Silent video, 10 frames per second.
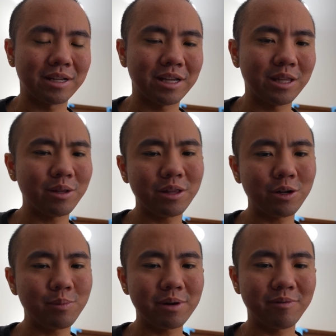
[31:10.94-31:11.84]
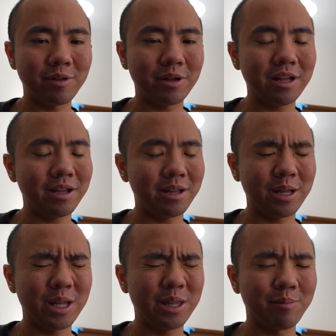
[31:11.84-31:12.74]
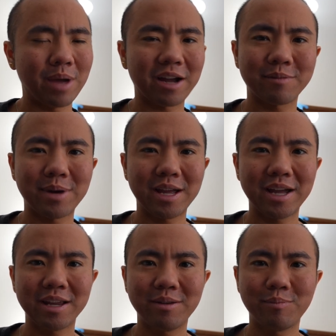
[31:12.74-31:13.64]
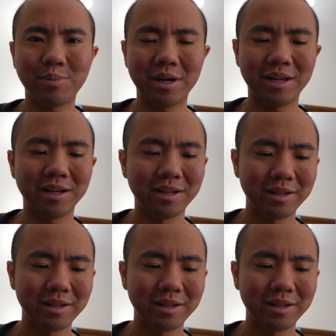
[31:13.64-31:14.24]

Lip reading: in the little bit of the in the back of my head, but